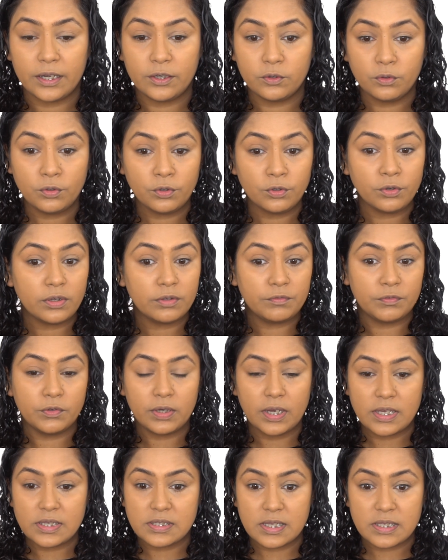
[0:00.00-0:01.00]
I don't know if you
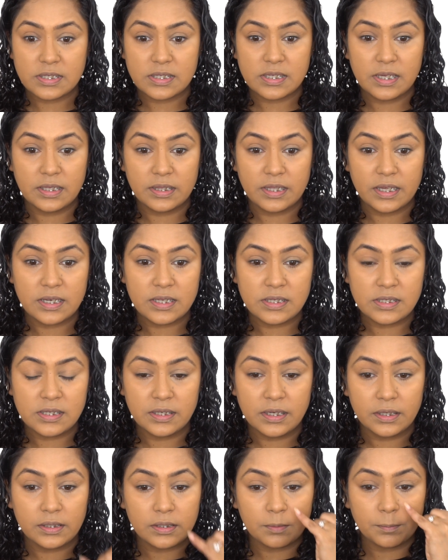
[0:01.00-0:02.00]
guys can see, there is a
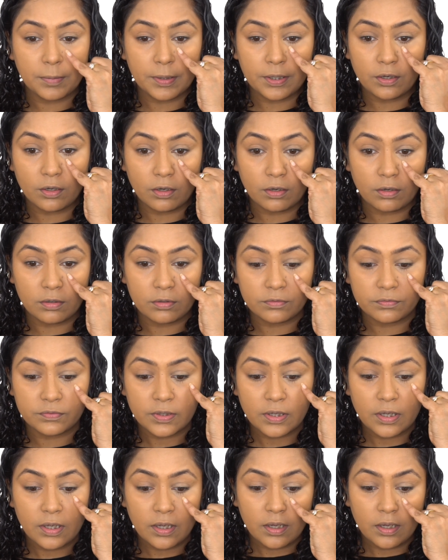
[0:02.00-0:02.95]
little bit of